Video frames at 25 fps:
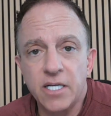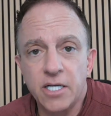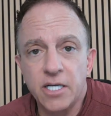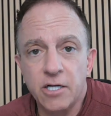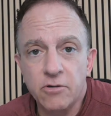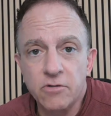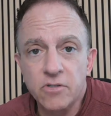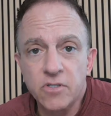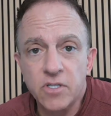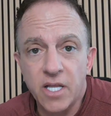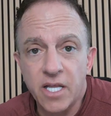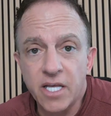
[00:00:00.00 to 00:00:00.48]

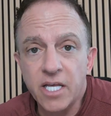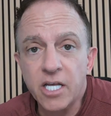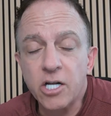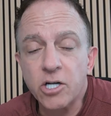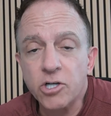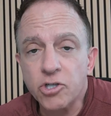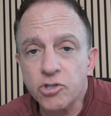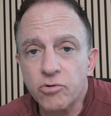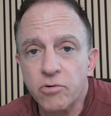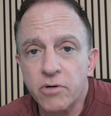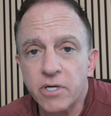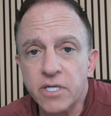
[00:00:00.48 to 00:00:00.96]
years, they get a
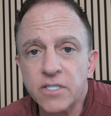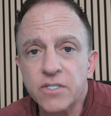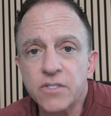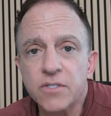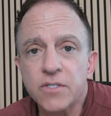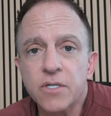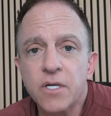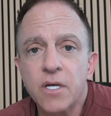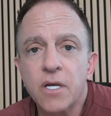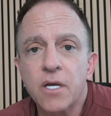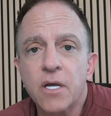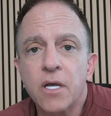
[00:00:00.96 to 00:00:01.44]
choice
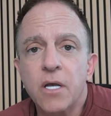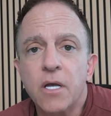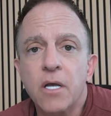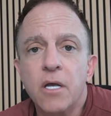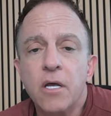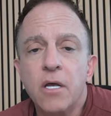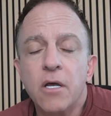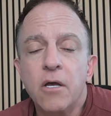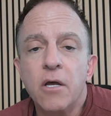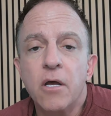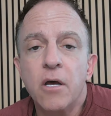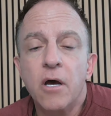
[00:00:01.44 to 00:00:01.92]

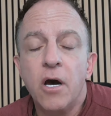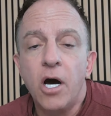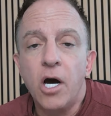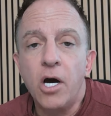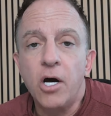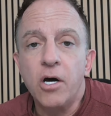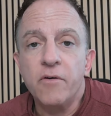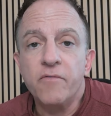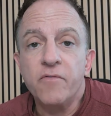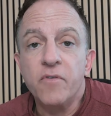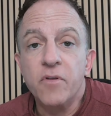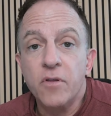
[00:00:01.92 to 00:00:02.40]

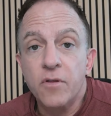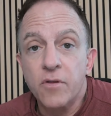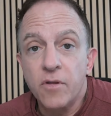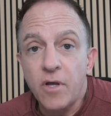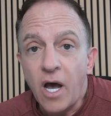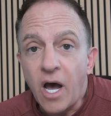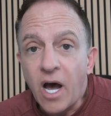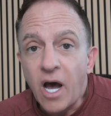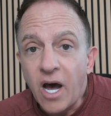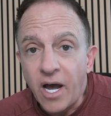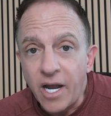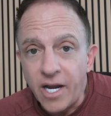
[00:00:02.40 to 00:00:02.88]
of the
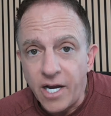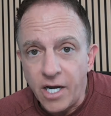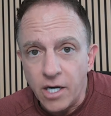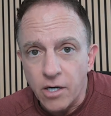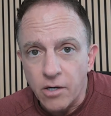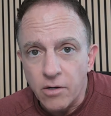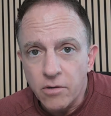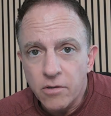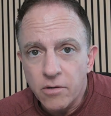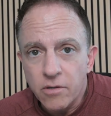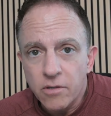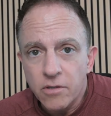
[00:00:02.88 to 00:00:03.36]

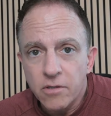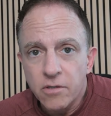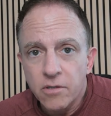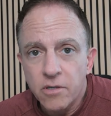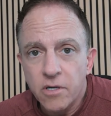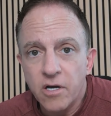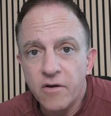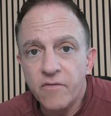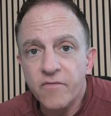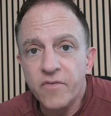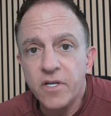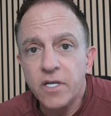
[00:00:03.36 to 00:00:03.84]
higher
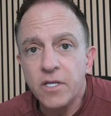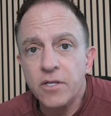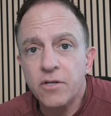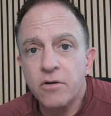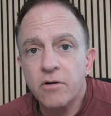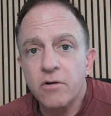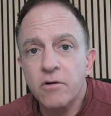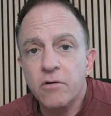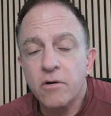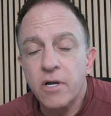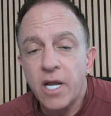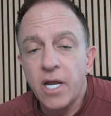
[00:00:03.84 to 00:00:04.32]
of
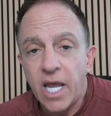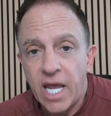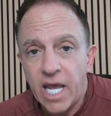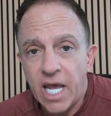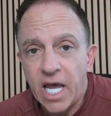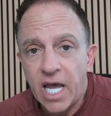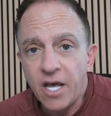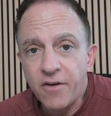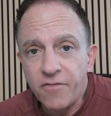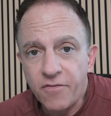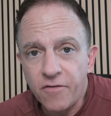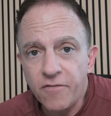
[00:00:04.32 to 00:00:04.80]
either
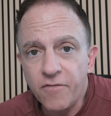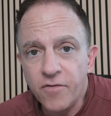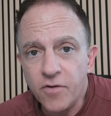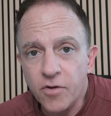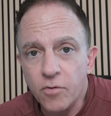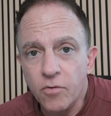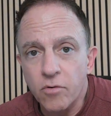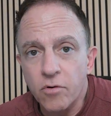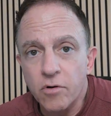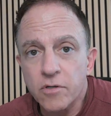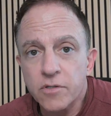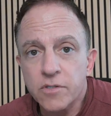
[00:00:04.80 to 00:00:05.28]
half of
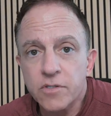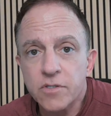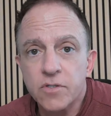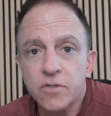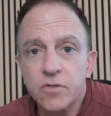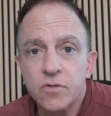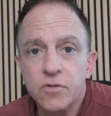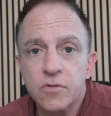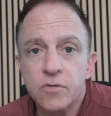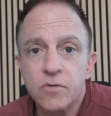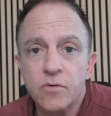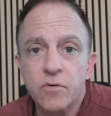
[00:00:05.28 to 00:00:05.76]
yours
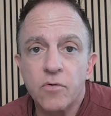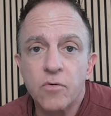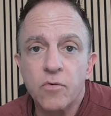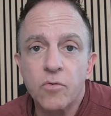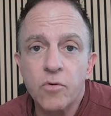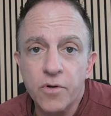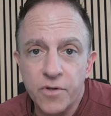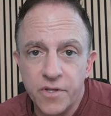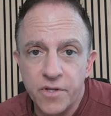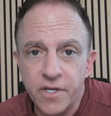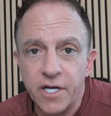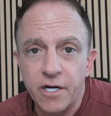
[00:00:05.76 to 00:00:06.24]

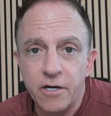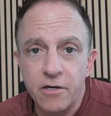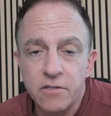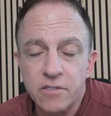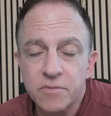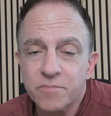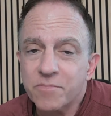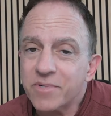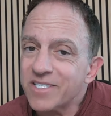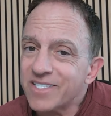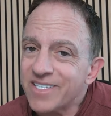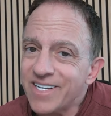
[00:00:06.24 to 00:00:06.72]
or theirs.
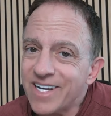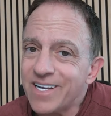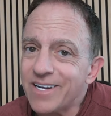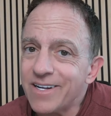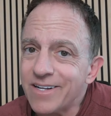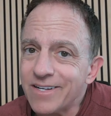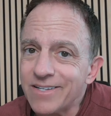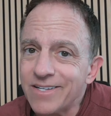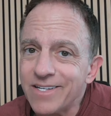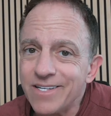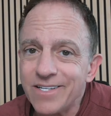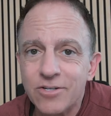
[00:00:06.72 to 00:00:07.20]
But
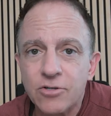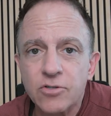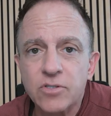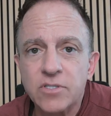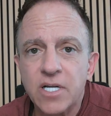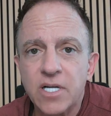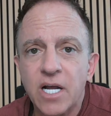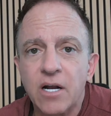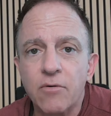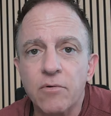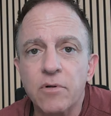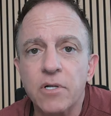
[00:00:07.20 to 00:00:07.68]
technically, there's
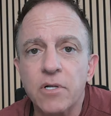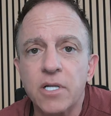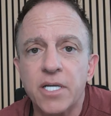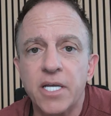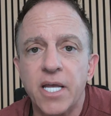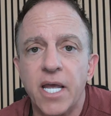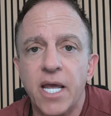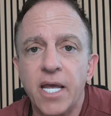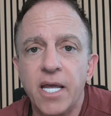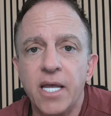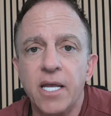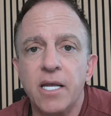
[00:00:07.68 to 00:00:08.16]
not really
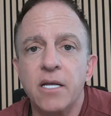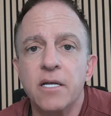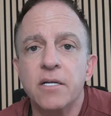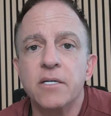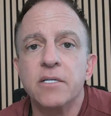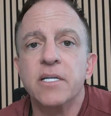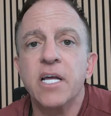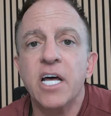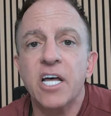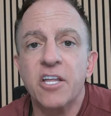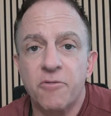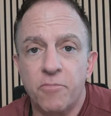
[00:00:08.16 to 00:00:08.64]
a
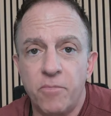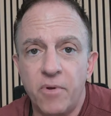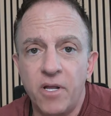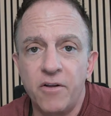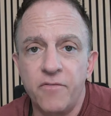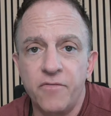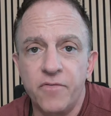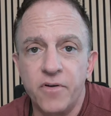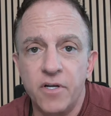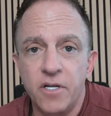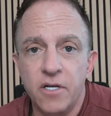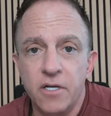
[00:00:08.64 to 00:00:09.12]
death
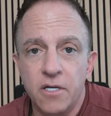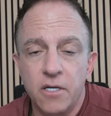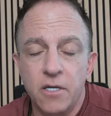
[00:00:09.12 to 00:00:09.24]
benefit.